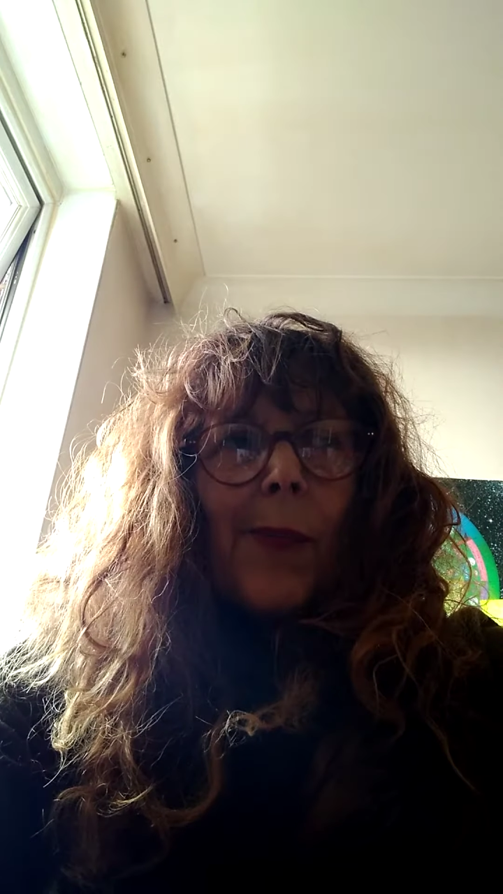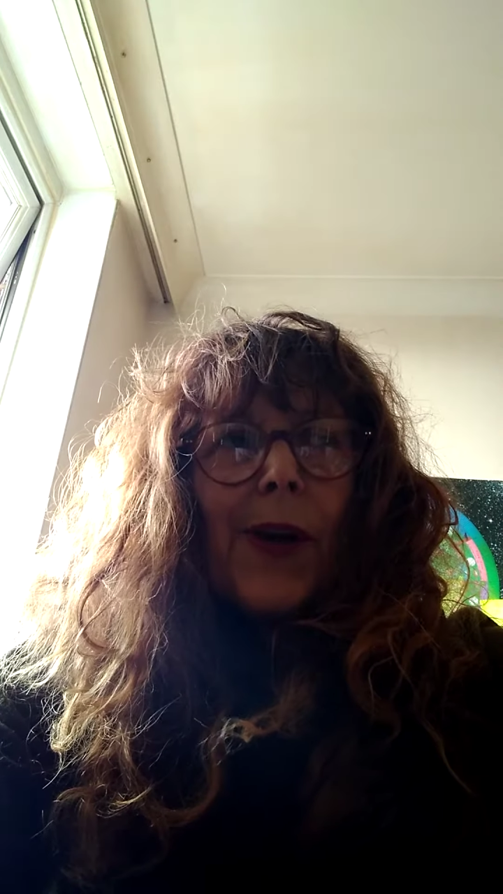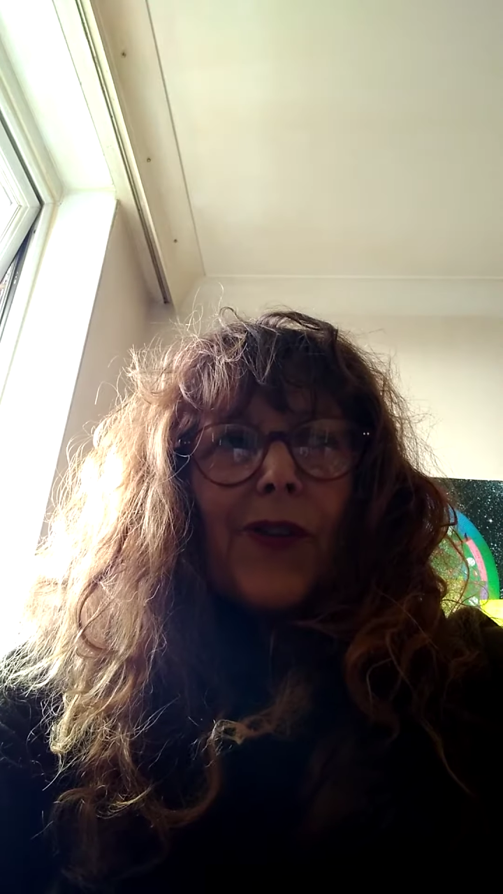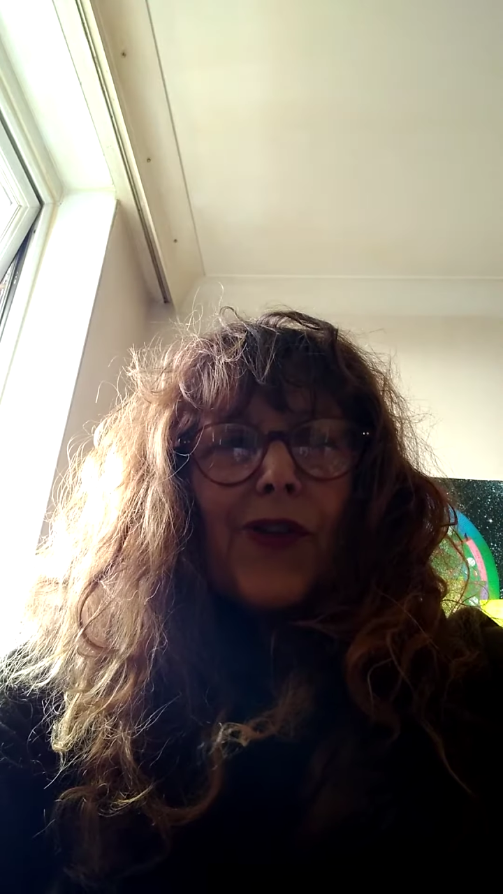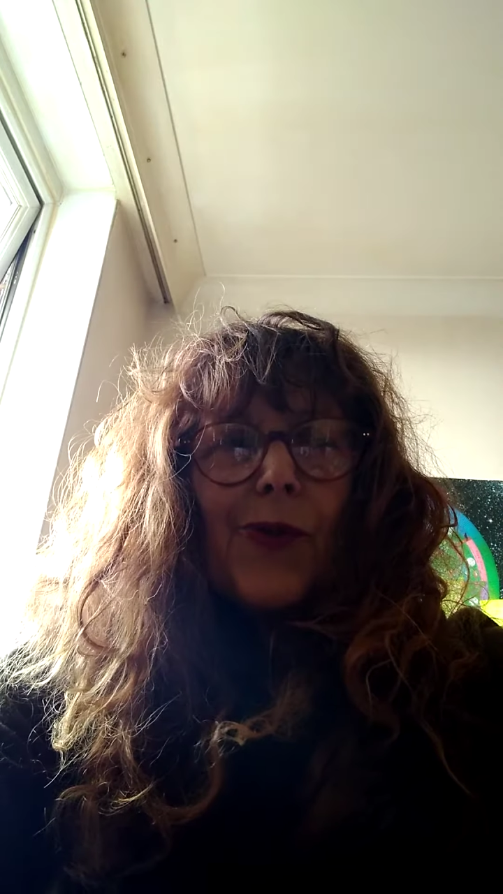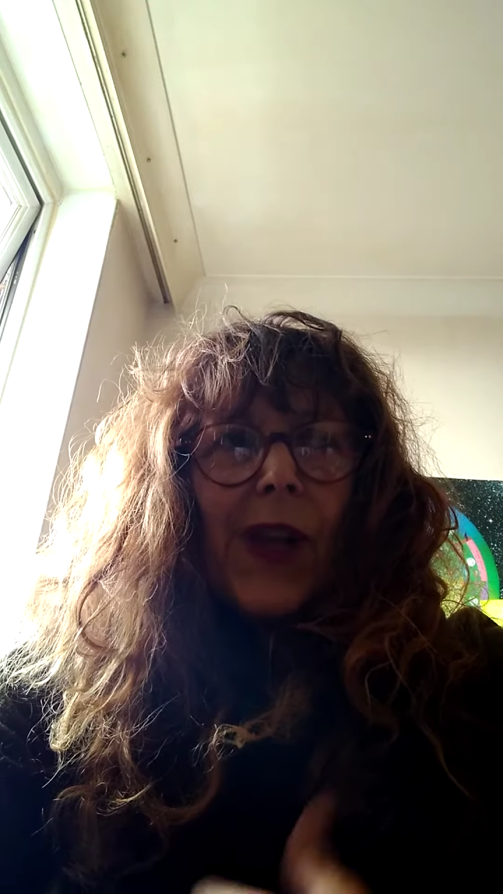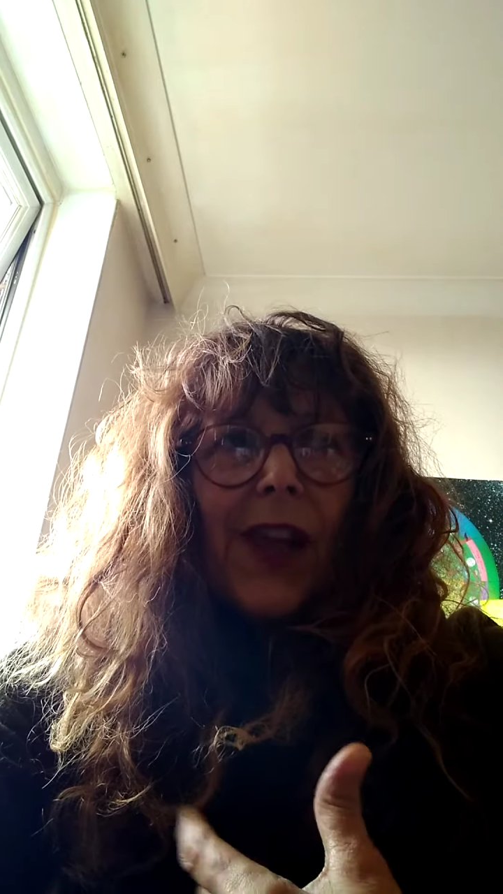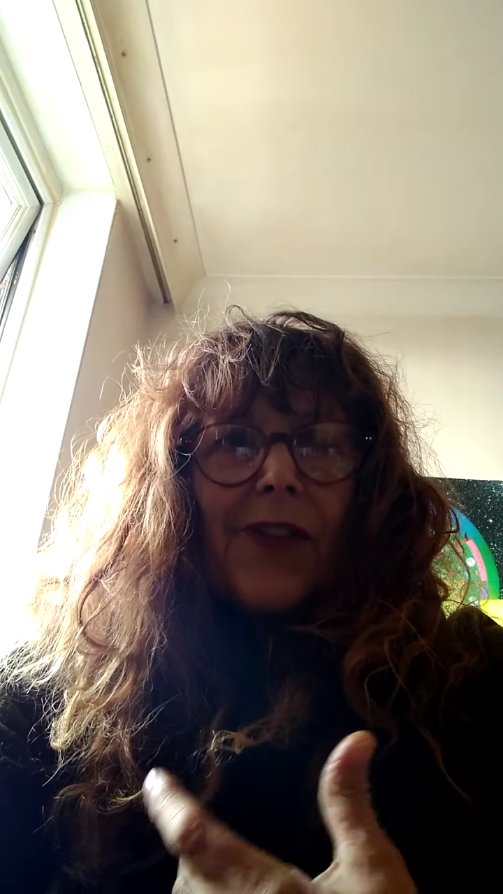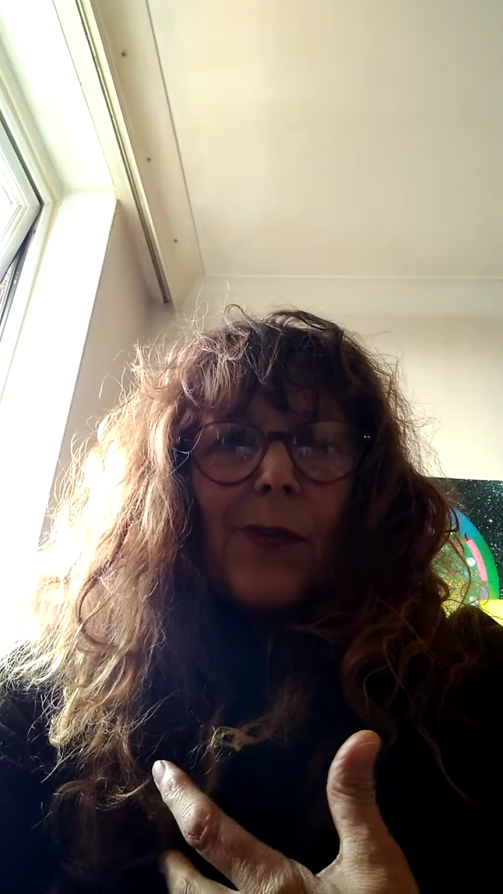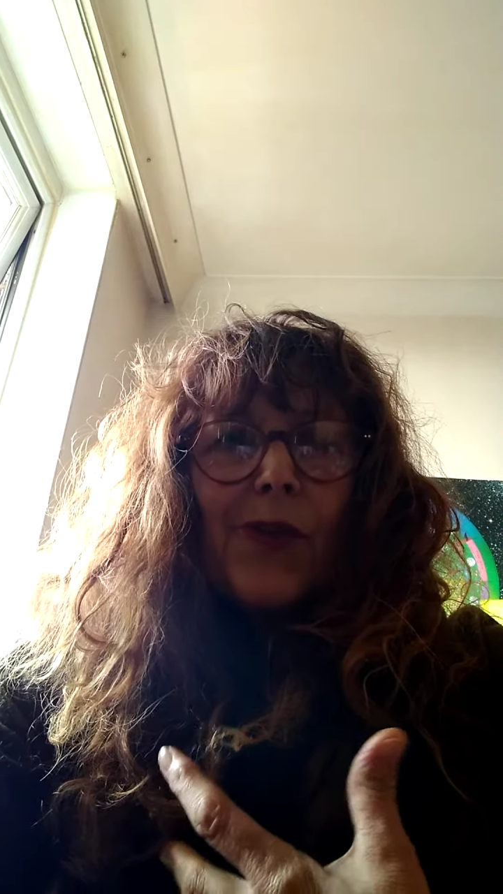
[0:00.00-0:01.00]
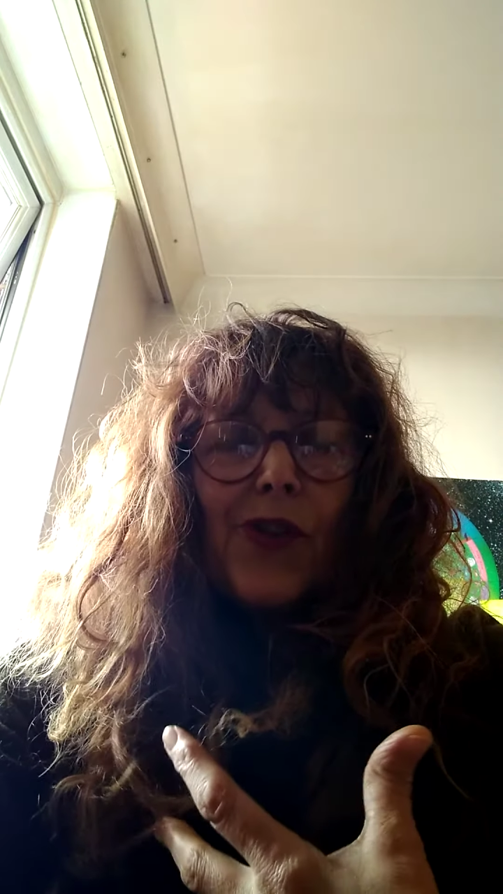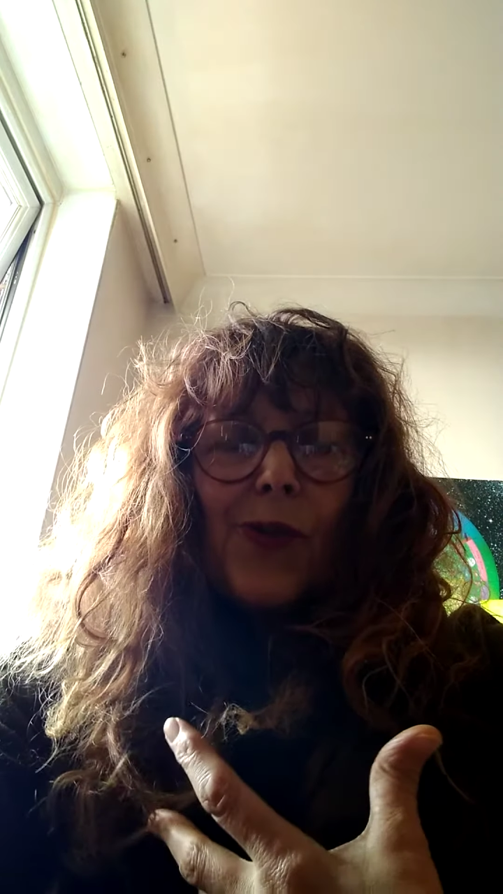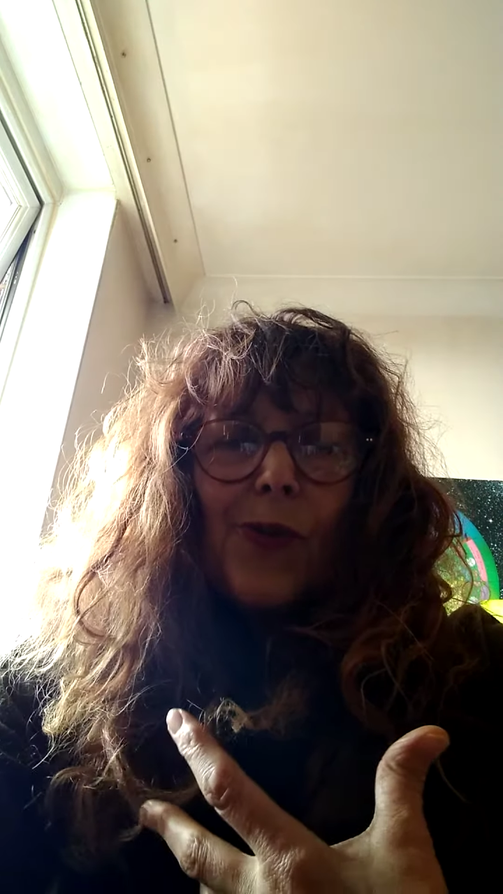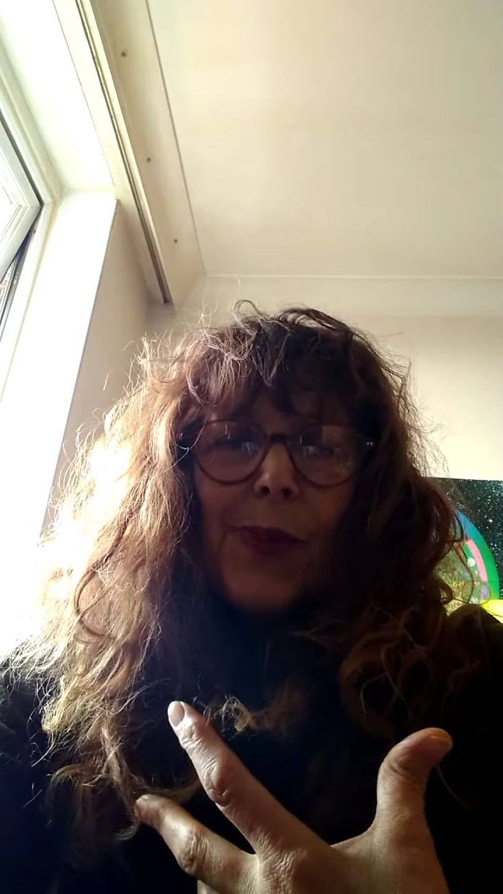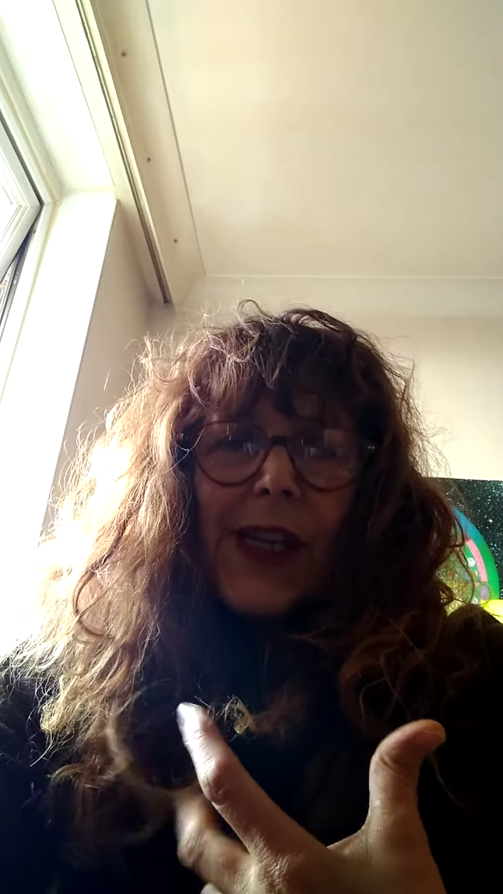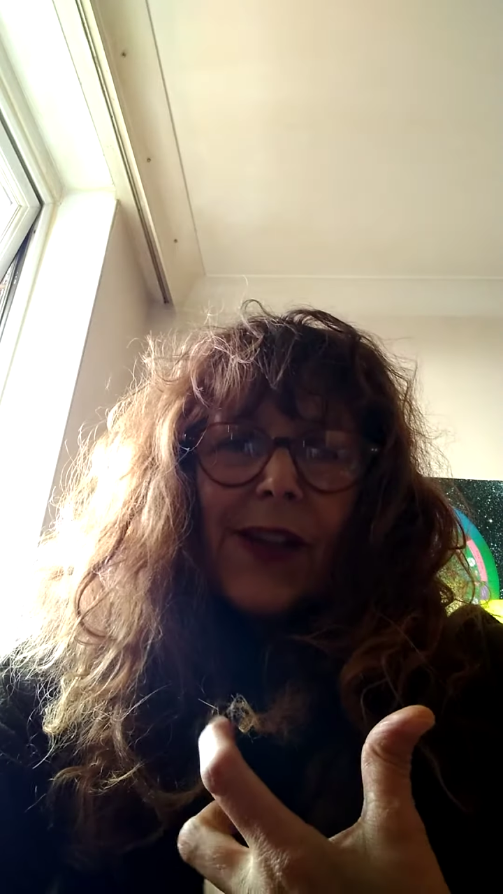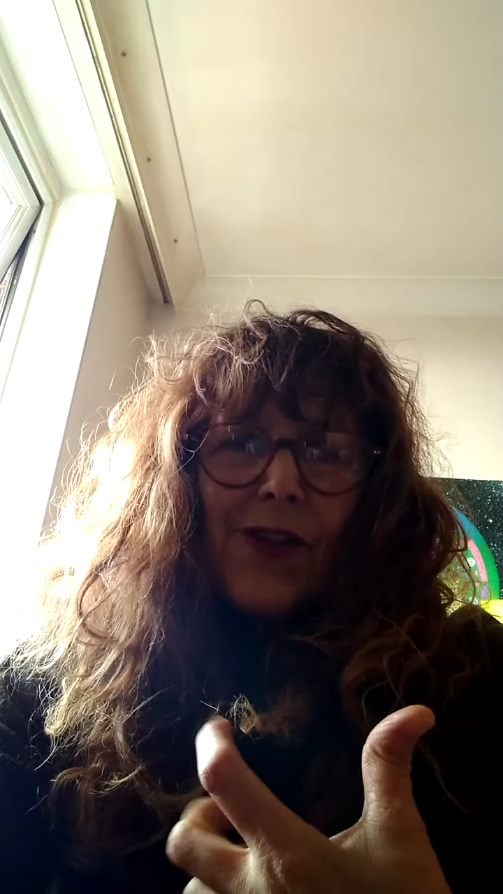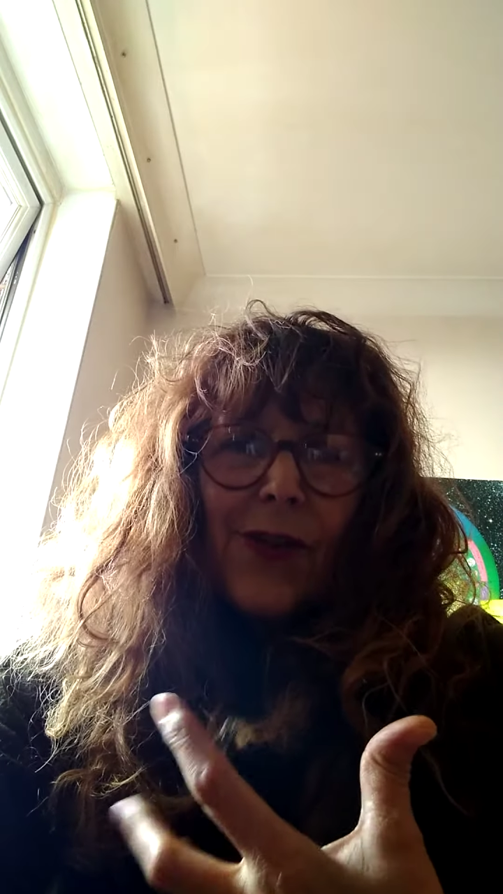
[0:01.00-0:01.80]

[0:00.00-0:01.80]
but to get them to begin